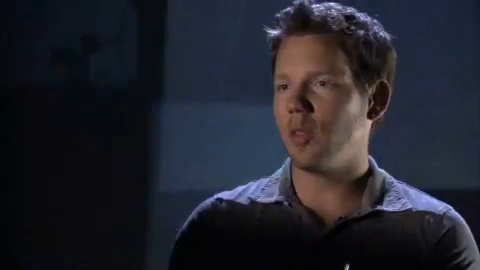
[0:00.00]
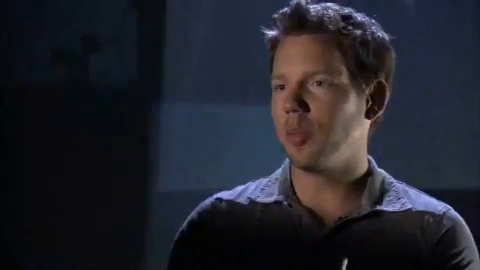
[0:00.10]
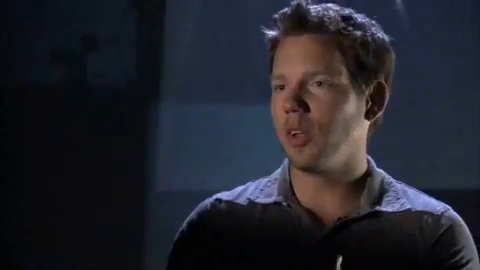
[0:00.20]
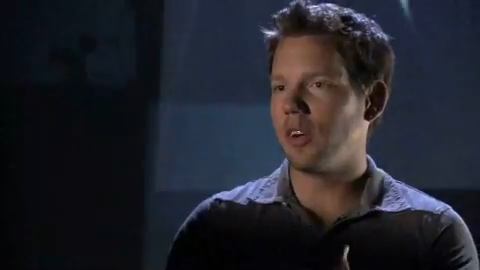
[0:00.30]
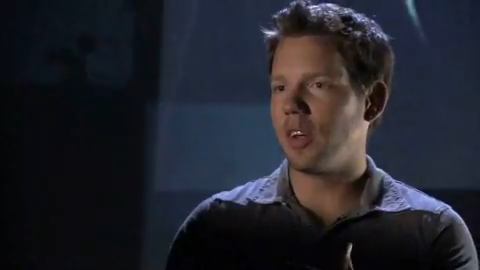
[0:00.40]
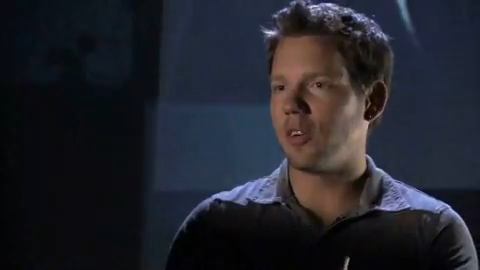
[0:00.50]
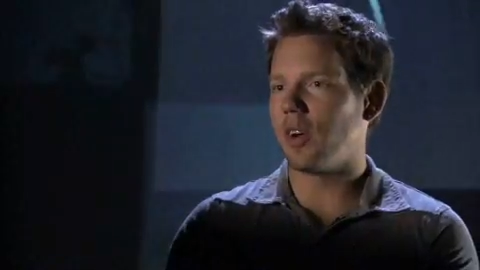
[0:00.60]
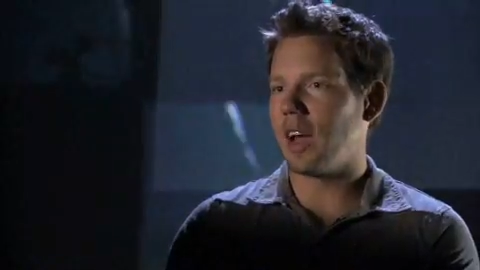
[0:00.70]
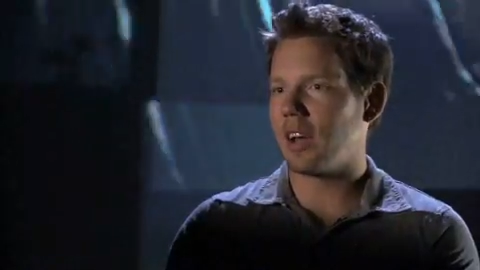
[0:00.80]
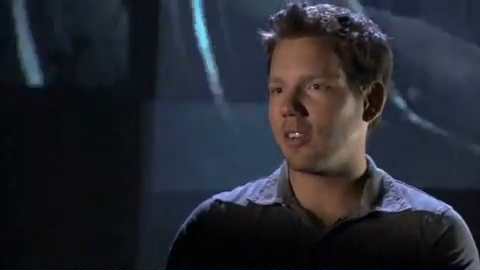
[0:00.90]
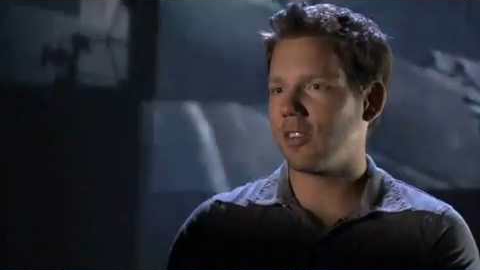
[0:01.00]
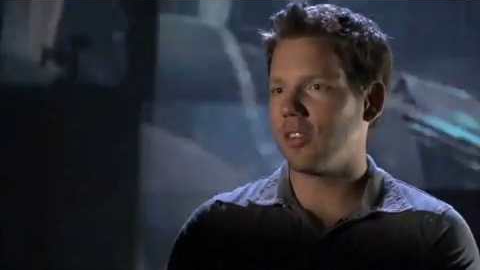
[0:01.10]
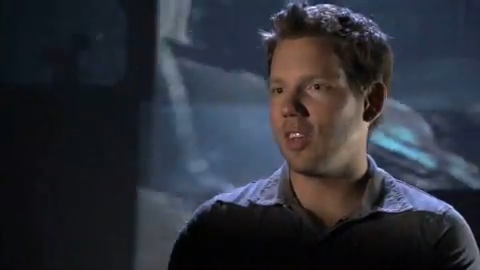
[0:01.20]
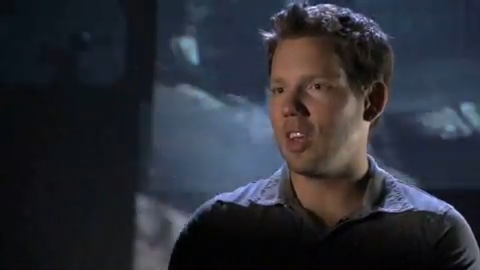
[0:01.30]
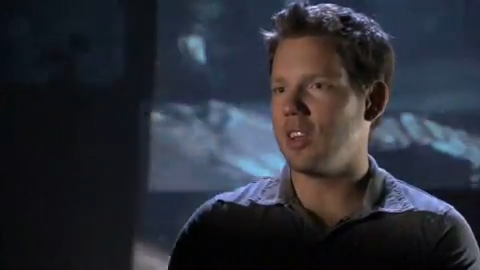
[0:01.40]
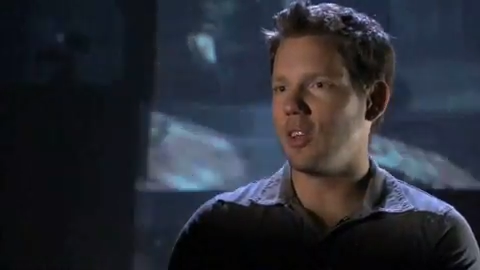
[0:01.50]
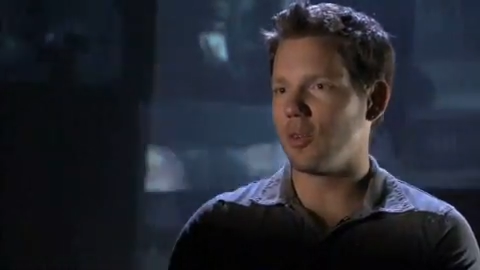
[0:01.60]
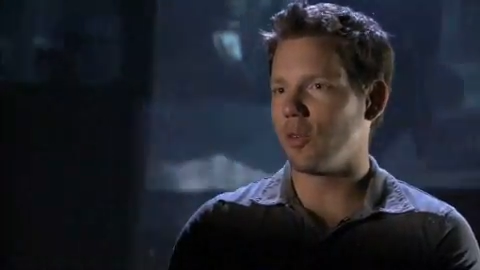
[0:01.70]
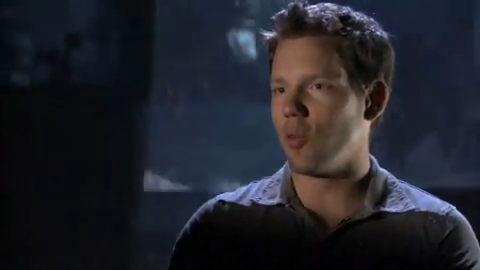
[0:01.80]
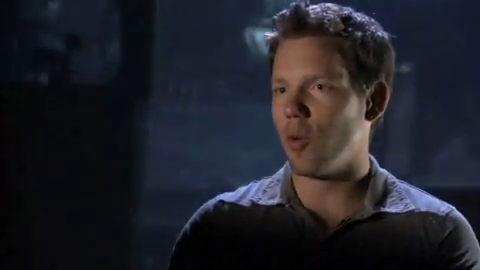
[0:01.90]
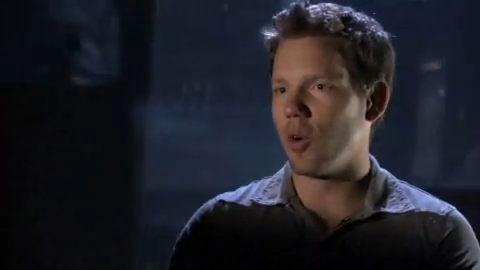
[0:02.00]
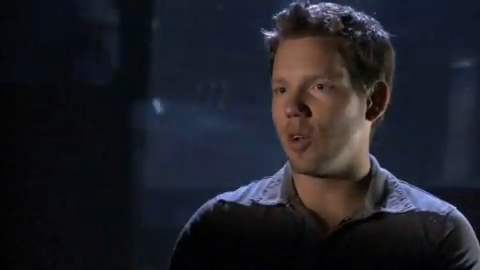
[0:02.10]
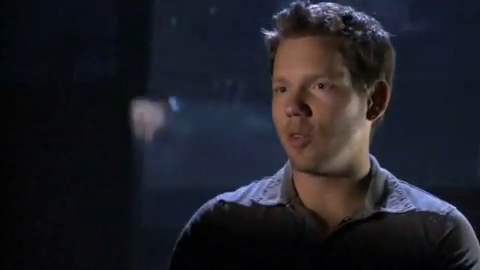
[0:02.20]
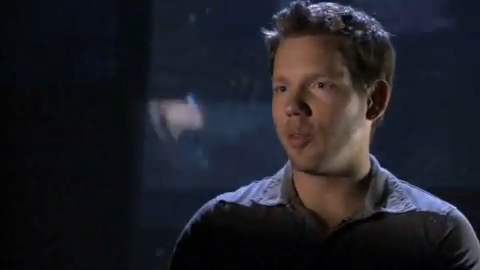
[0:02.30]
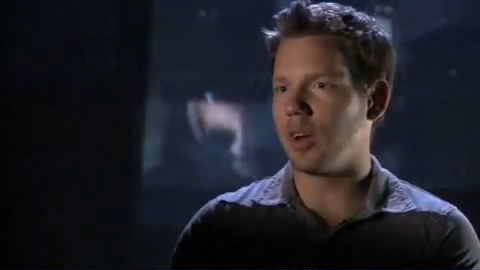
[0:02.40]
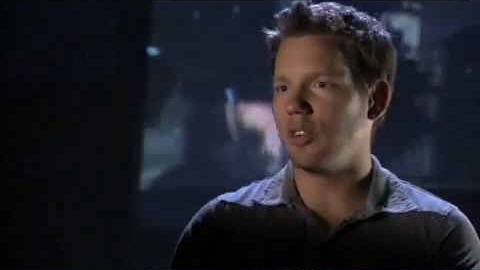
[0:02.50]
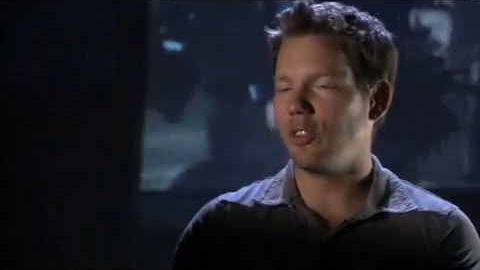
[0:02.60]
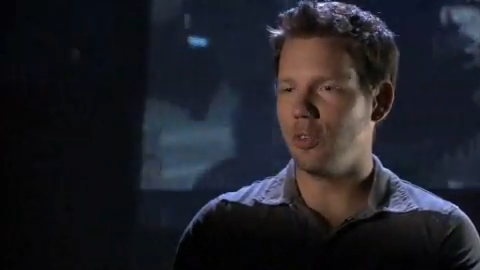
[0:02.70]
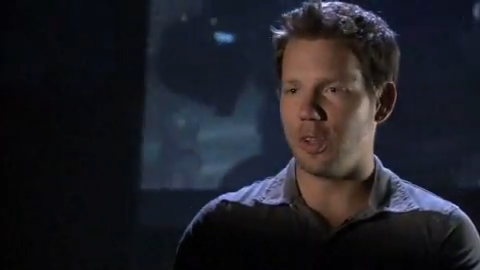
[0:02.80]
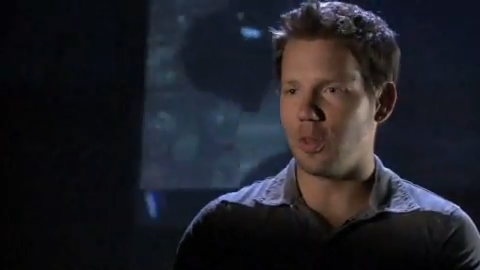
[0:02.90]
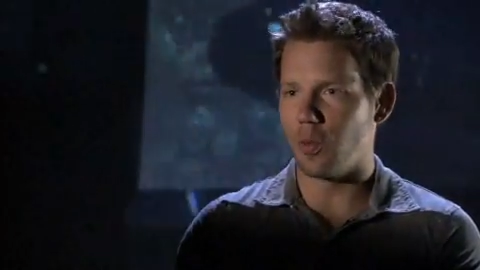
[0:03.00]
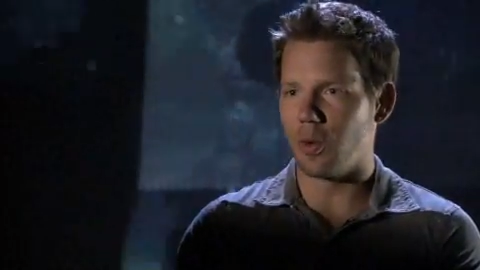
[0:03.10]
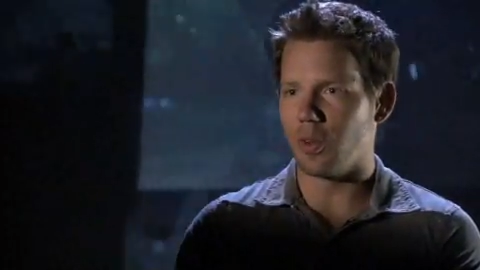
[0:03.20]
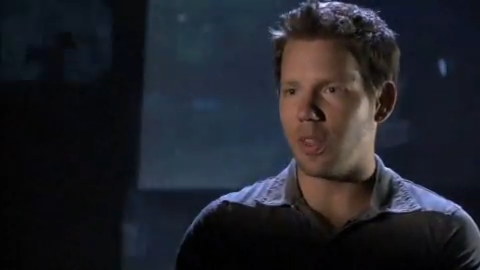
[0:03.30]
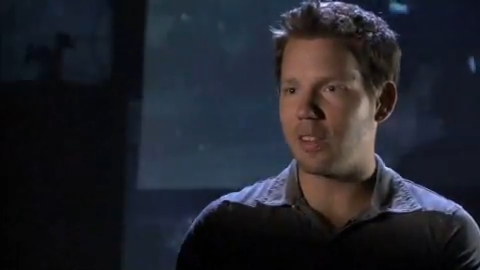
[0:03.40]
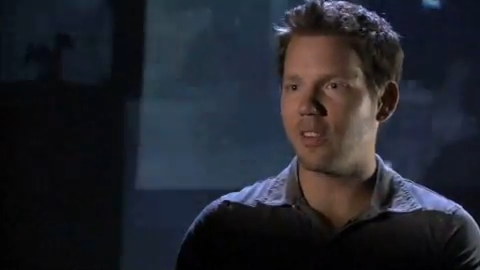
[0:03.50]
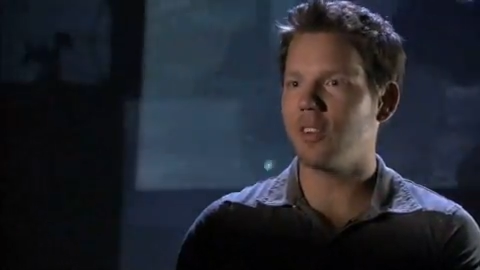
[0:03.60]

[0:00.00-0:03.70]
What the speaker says: that the player interacts in Gears of War is by shooting the world. That's